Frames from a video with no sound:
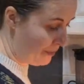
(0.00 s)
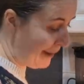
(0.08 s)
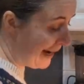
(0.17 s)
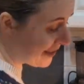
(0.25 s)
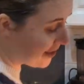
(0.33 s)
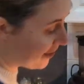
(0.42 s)

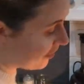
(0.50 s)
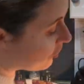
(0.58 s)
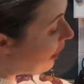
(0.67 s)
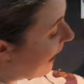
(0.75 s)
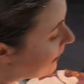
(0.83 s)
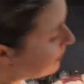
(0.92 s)
back to the
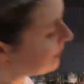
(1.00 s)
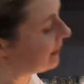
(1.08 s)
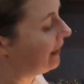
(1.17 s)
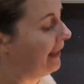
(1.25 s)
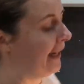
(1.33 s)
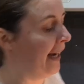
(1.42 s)

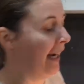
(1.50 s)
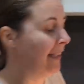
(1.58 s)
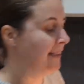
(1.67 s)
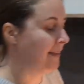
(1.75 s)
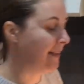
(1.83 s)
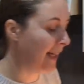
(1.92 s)
kraut,
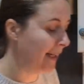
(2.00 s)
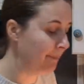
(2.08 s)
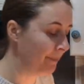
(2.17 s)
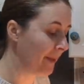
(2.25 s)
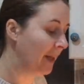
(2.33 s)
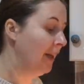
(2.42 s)
and
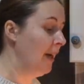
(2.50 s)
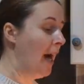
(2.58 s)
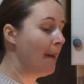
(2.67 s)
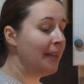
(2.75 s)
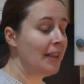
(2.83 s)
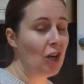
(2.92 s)

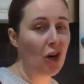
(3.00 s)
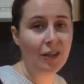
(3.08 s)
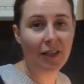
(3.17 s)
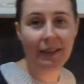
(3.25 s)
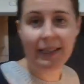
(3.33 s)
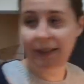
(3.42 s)
I mean, the
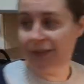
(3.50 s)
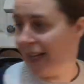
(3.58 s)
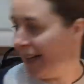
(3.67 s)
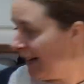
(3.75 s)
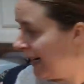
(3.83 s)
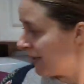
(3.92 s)
longer you leave
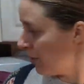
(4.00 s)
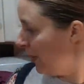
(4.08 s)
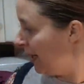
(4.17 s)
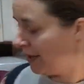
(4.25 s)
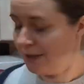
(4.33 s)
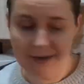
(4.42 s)
it, the less
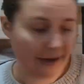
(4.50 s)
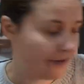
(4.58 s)
work you